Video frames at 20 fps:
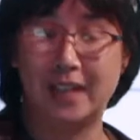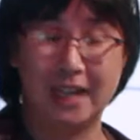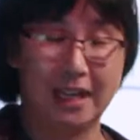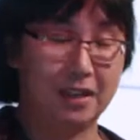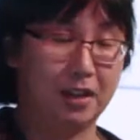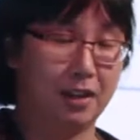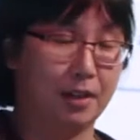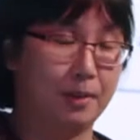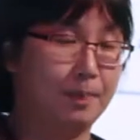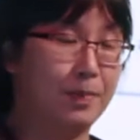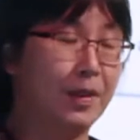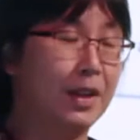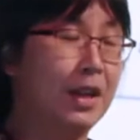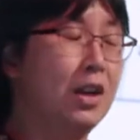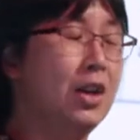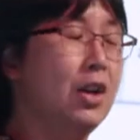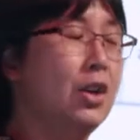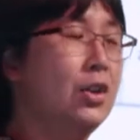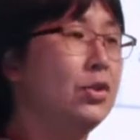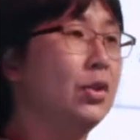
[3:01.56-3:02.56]
data.
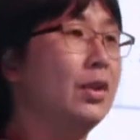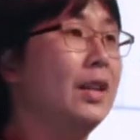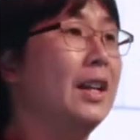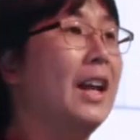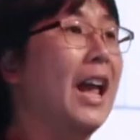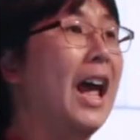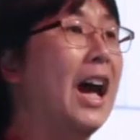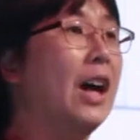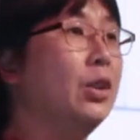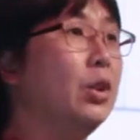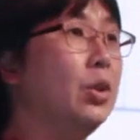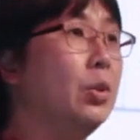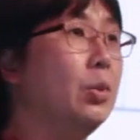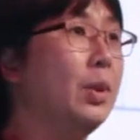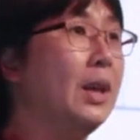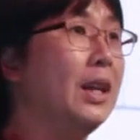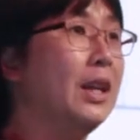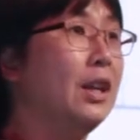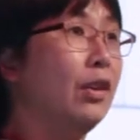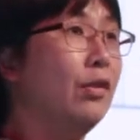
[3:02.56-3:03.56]
So then how do
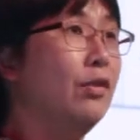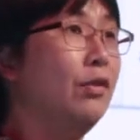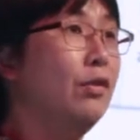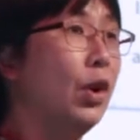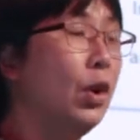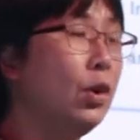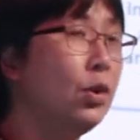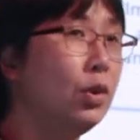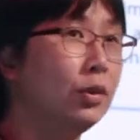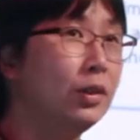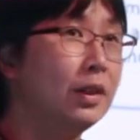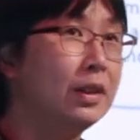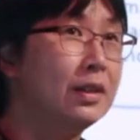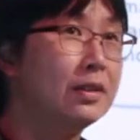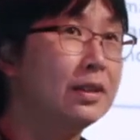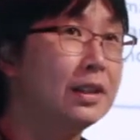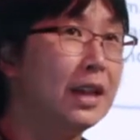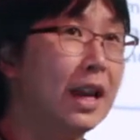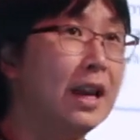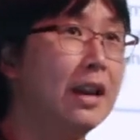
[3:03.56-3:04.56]
we convert all
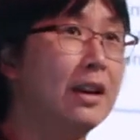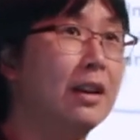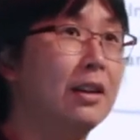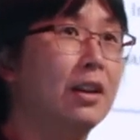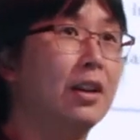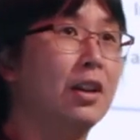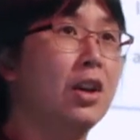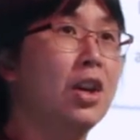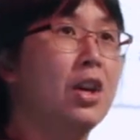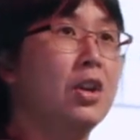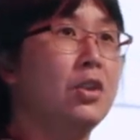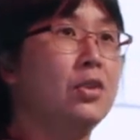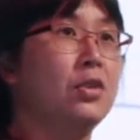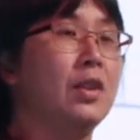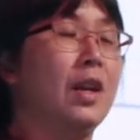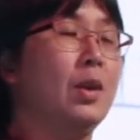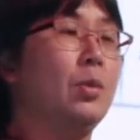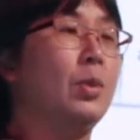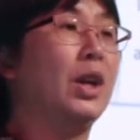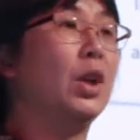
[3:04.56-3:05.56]
this data so
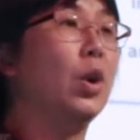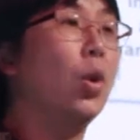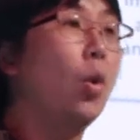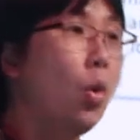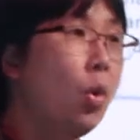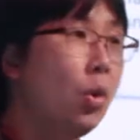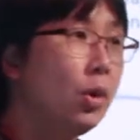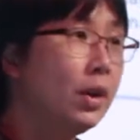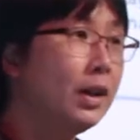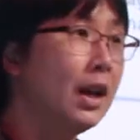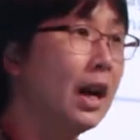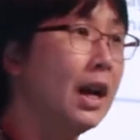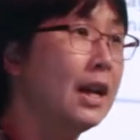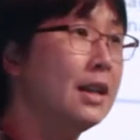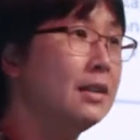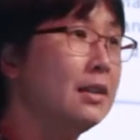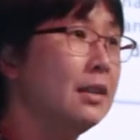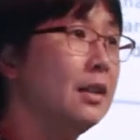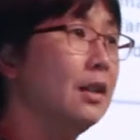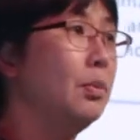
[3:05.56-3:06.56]
that we can
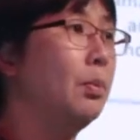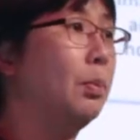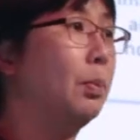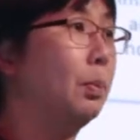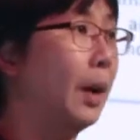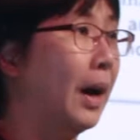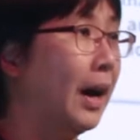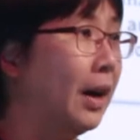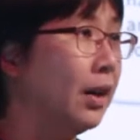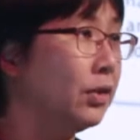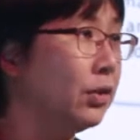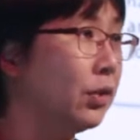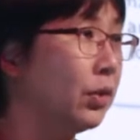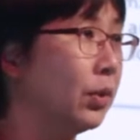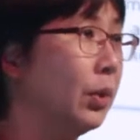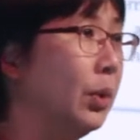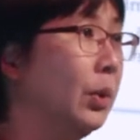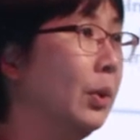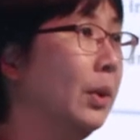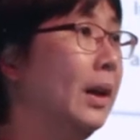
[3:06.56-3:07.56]
organize it, browse
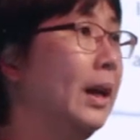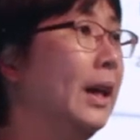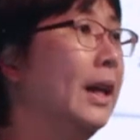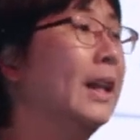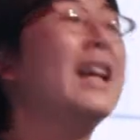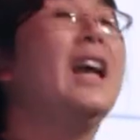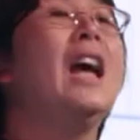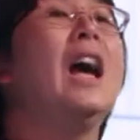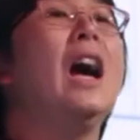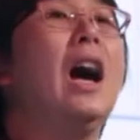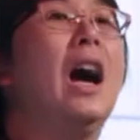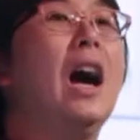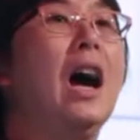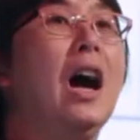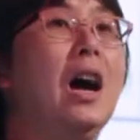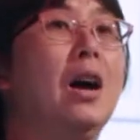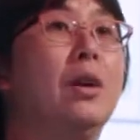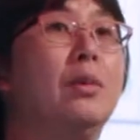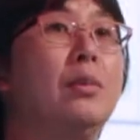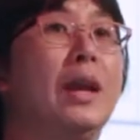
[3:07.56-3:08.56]
through it,
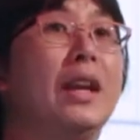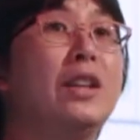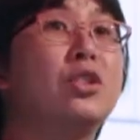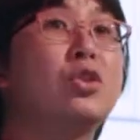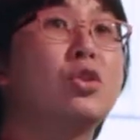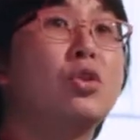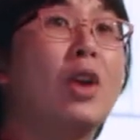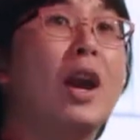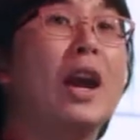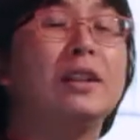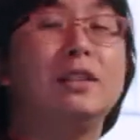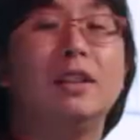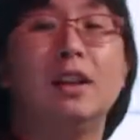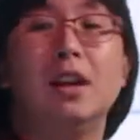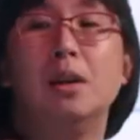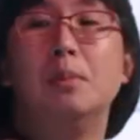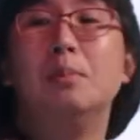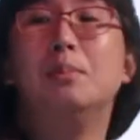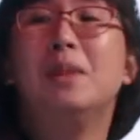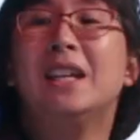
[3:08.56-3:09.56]
extract
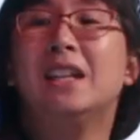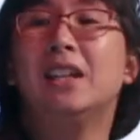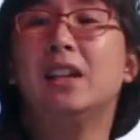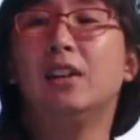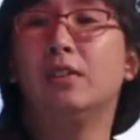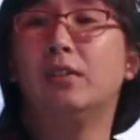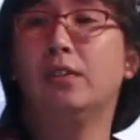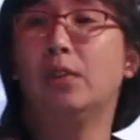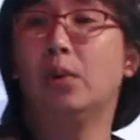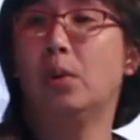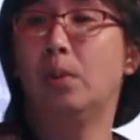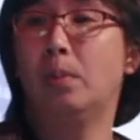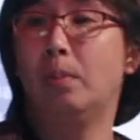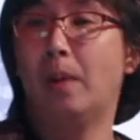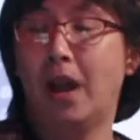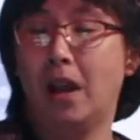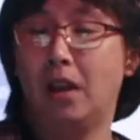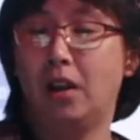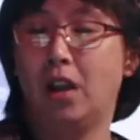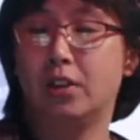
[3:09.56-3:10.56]
meaningful
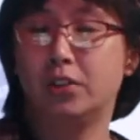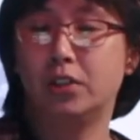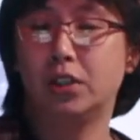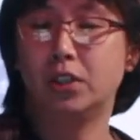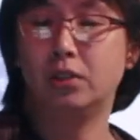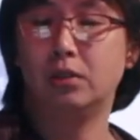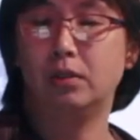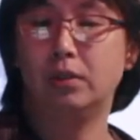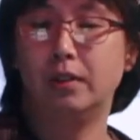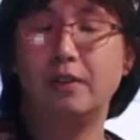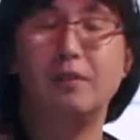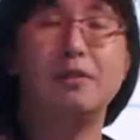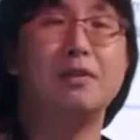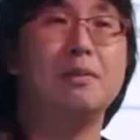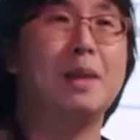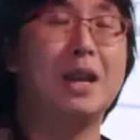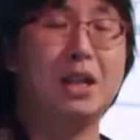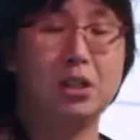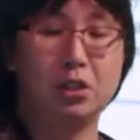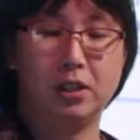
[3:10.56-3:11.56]
biological
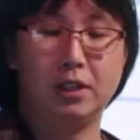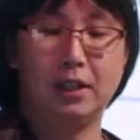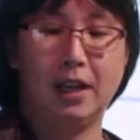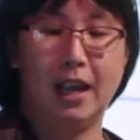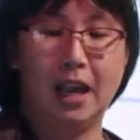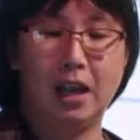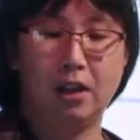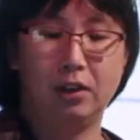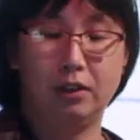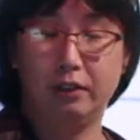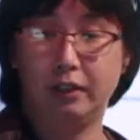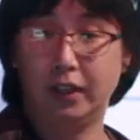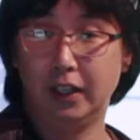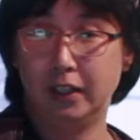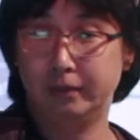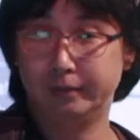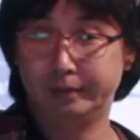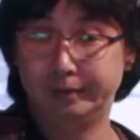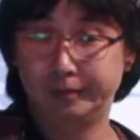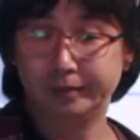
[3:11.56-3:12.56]
information out of it?